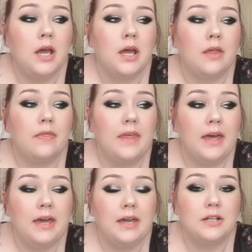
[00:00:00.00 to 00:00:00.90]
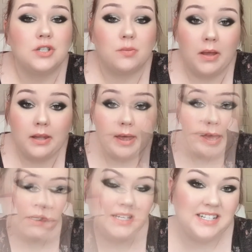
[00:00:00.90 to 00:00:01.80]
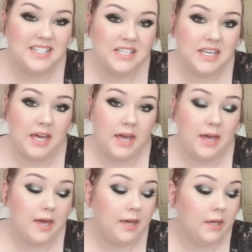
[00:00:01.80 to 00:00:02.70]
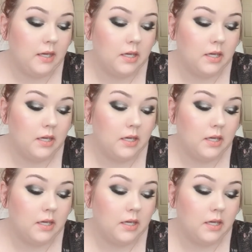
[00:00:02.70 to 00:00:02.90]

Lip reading: They took my labs. EDKA